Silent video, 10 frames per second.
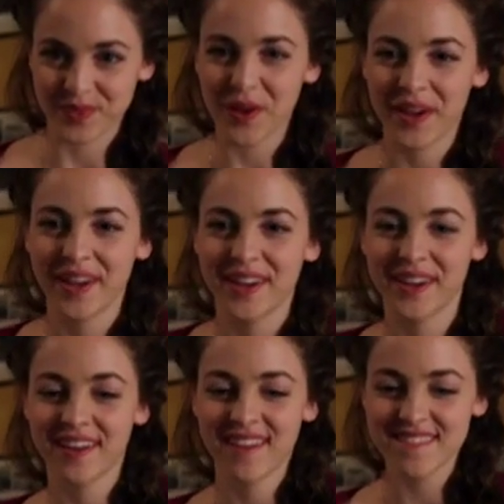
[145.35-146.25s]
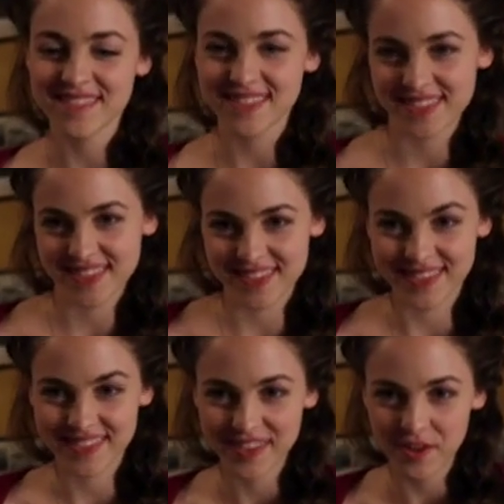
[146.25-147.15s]
Okay, good.
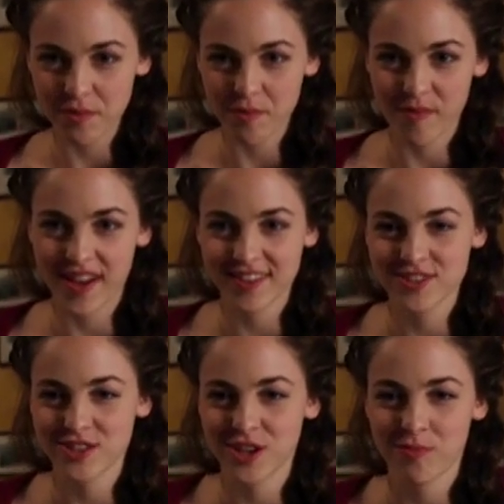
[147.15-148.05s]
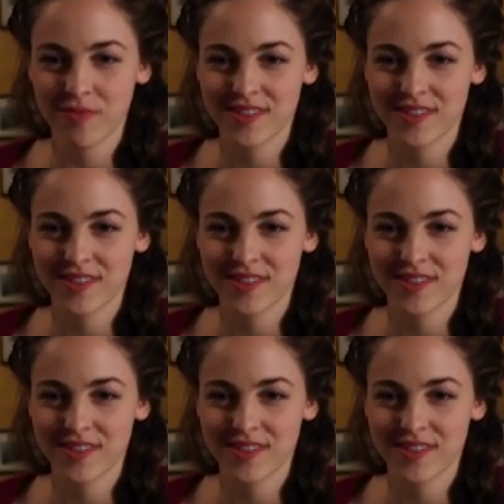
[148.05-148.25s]
You're the man, Chip.